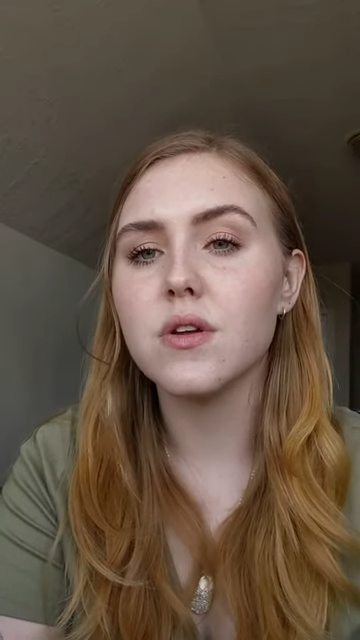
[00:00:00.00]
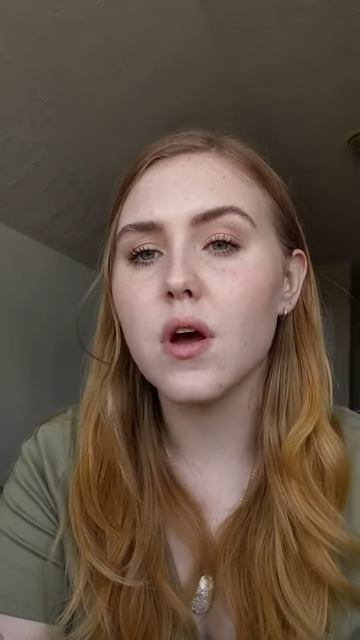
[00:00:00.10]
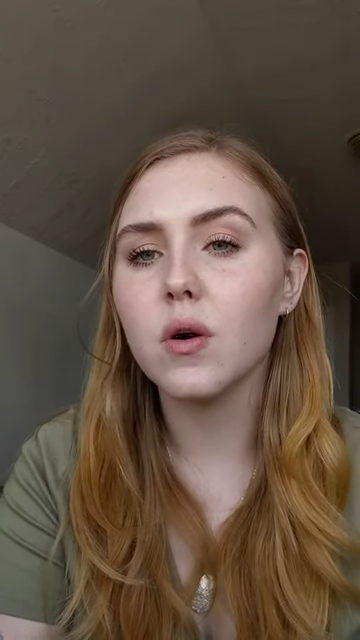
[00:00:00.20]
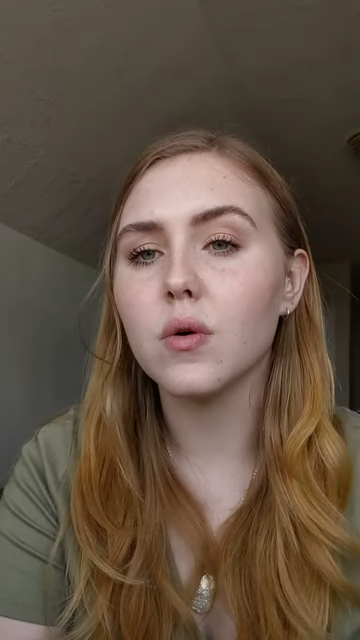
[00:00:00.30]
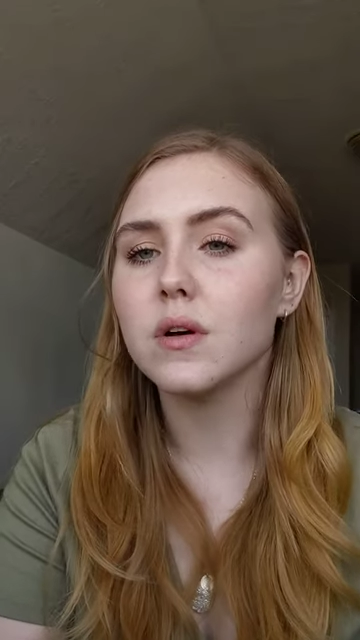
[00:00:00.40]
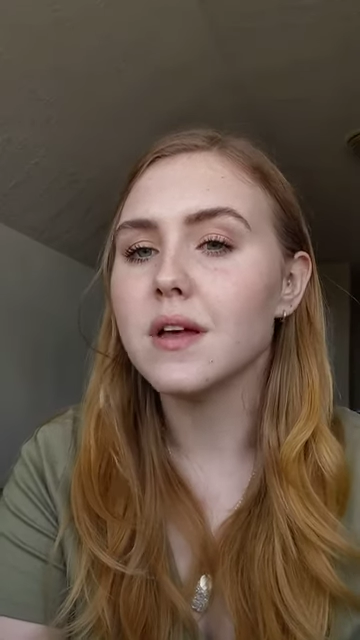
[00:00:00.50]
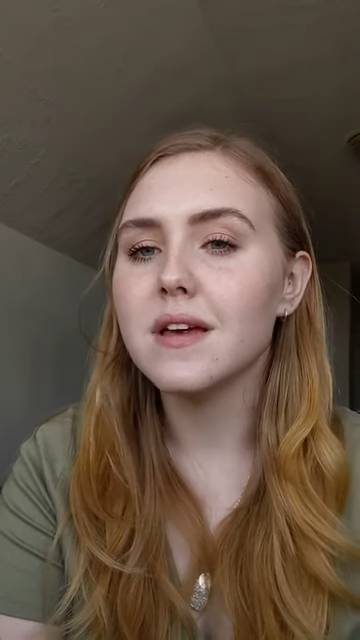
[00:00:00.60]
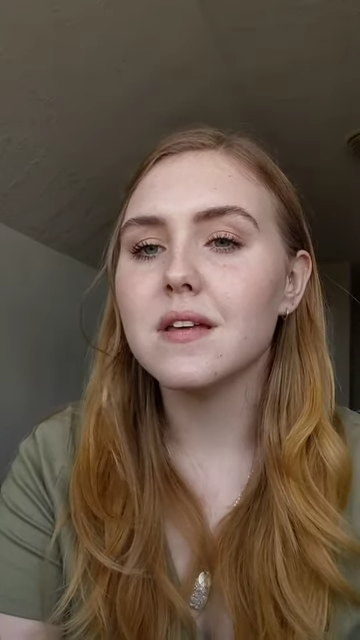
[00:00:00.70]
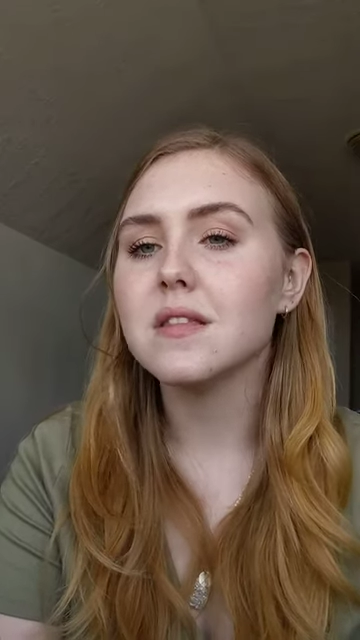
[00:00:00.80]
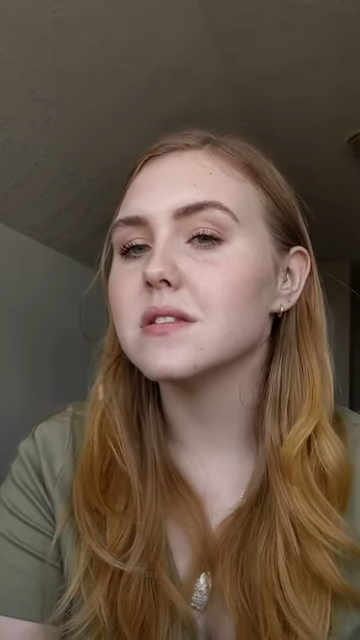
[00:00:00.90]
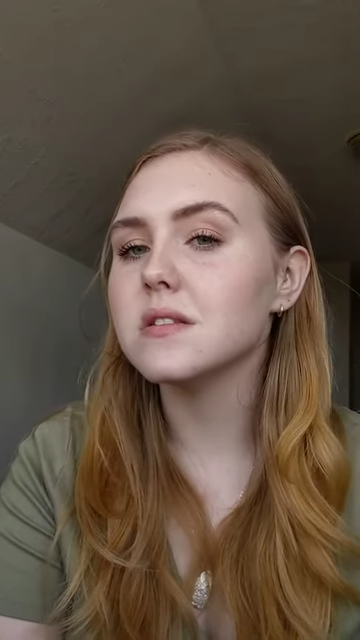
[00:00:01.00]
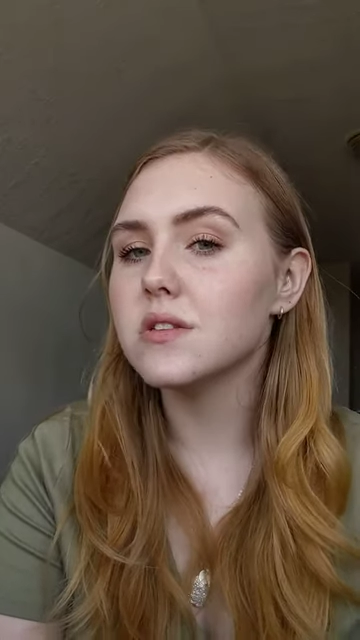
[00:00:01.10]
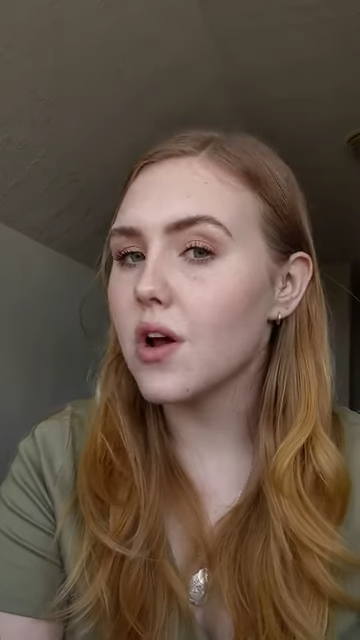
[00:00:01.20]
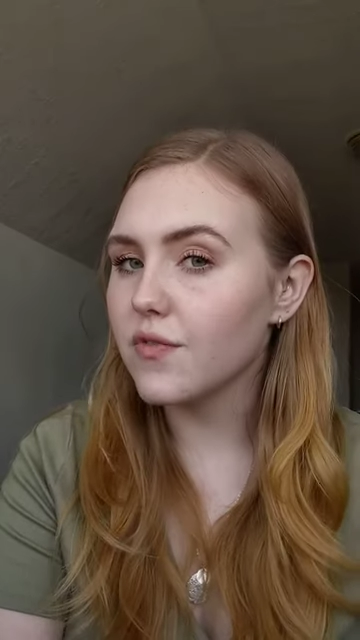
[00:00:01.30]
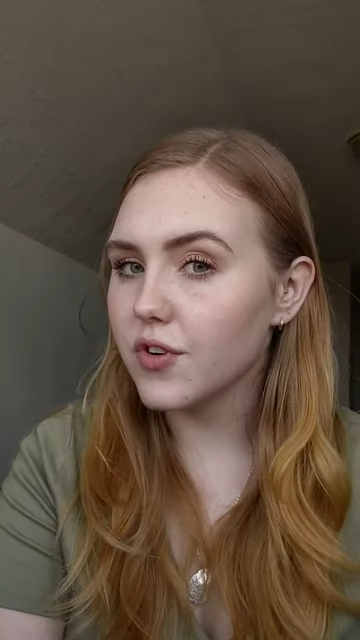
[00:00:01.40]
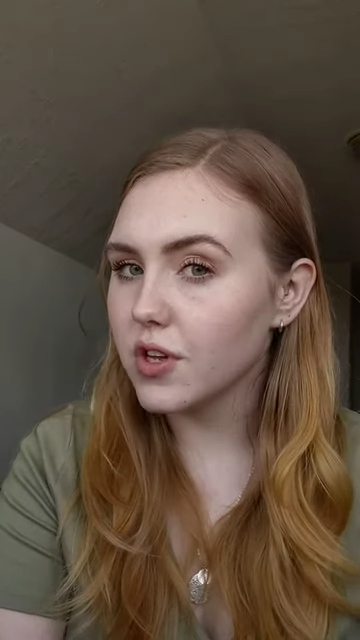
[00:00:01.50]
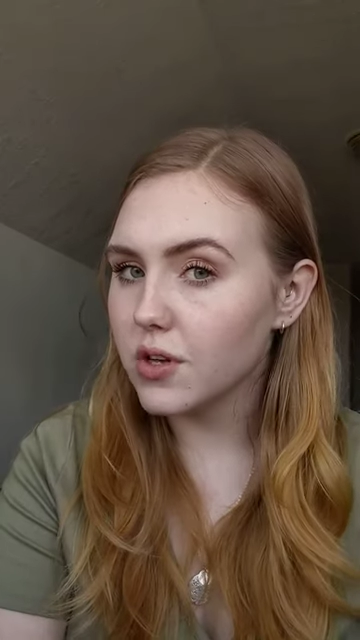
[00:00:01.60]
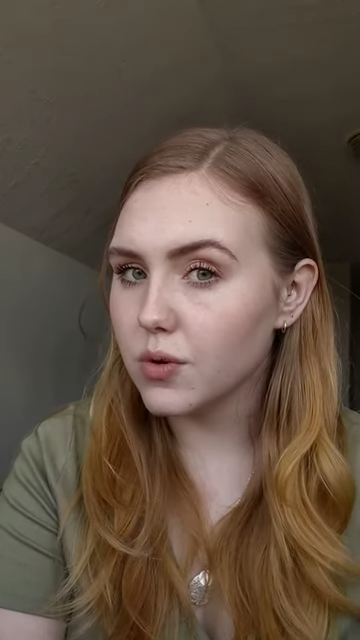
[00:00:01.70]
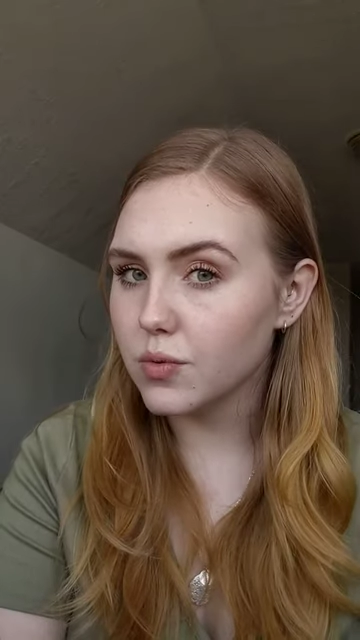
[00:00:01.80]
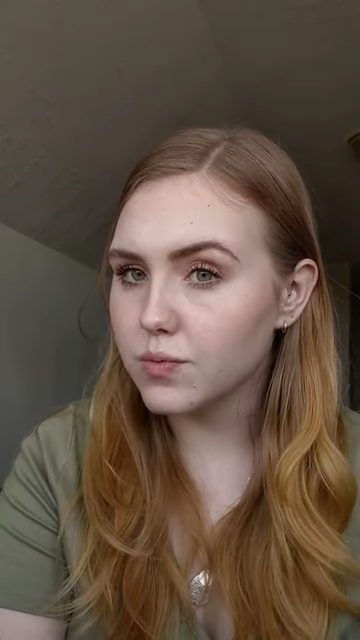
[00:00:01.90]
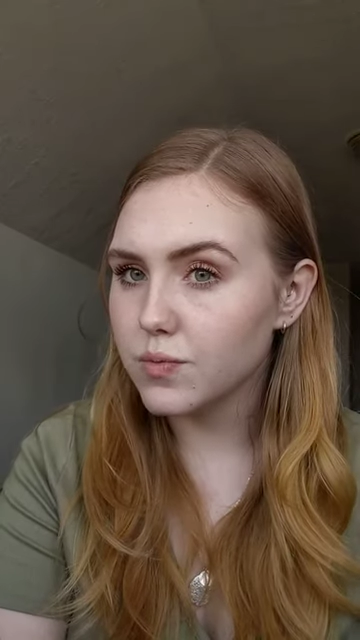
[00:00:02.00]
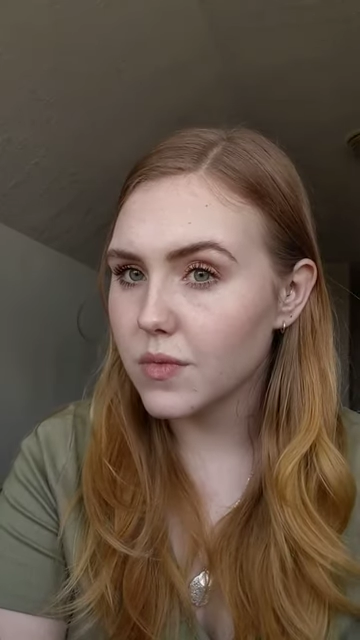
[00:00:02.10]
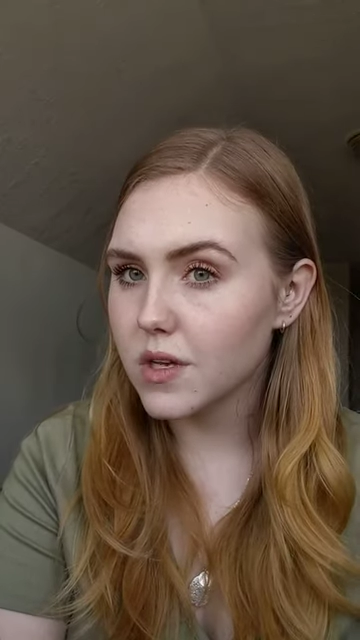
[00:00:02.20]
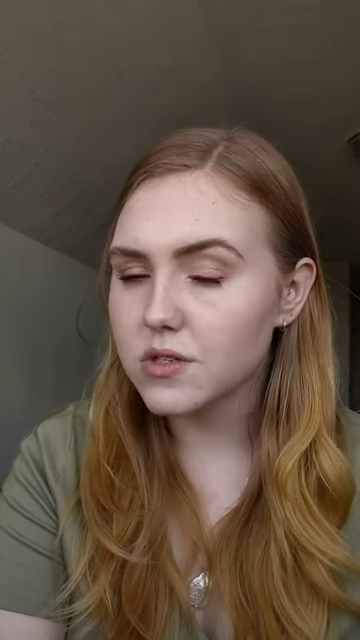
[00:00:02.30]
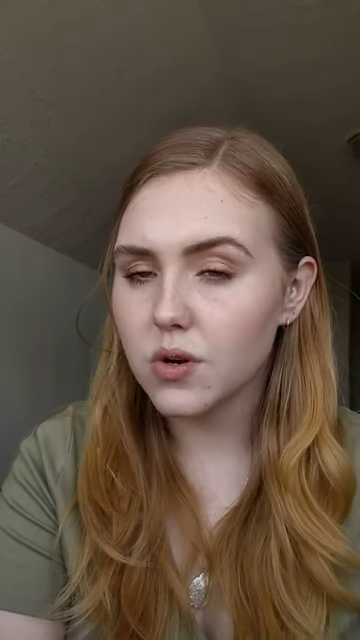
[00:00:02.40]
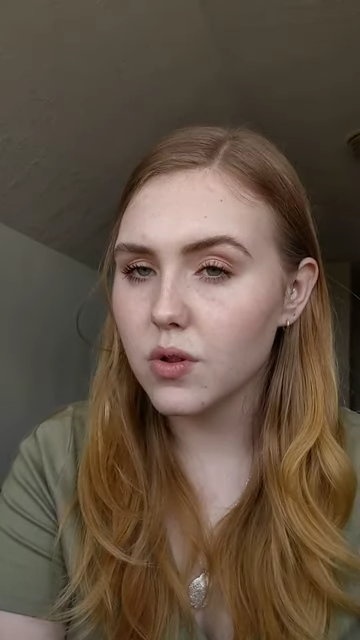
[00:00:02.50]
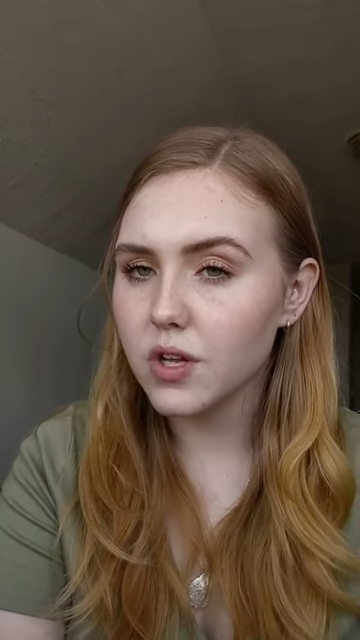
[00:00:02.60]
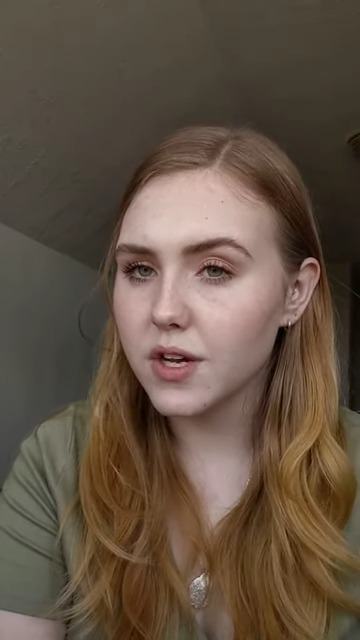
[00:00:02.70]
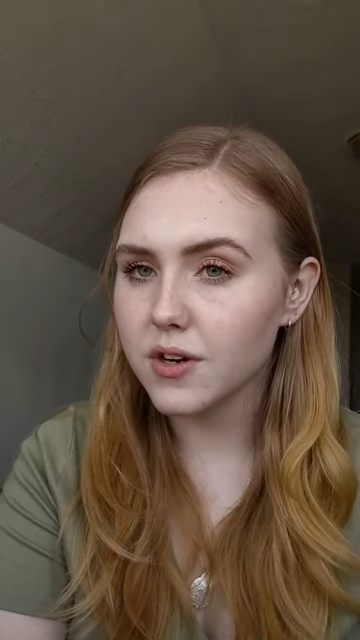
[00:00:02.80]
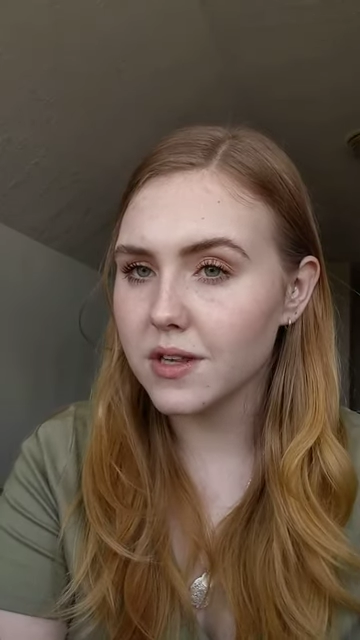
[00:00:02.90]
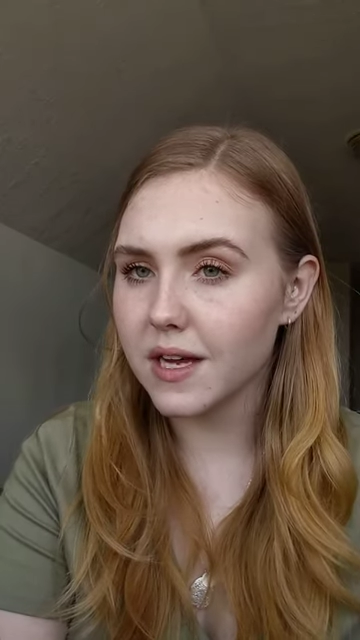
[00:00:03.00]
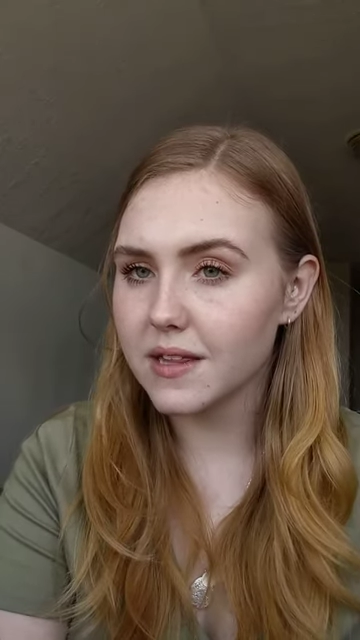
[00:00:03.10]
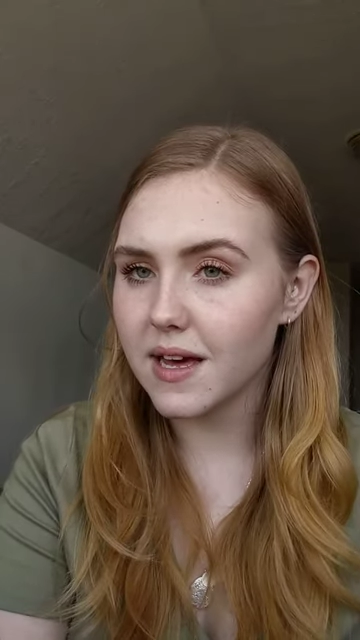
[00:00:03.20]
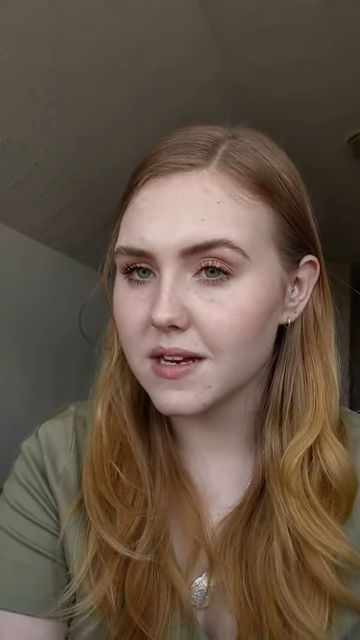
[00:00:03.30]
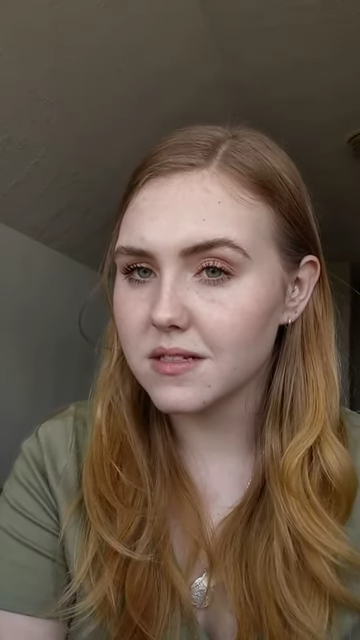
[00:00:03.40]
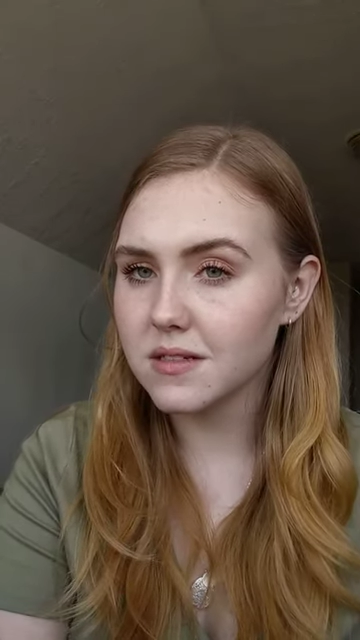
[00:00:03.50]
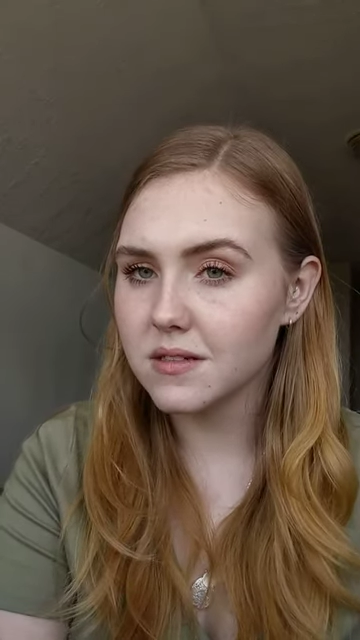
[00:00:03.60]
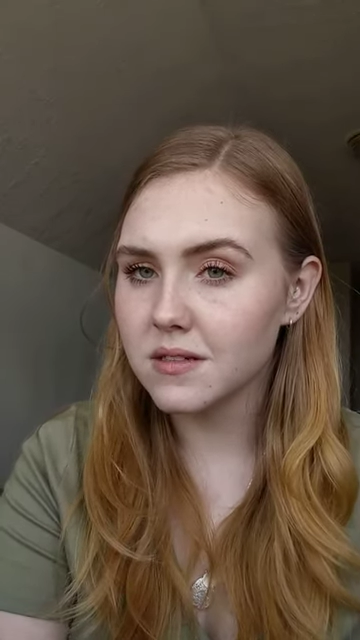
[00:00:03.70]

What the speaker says: No, this is not for you, so don't look at her like that.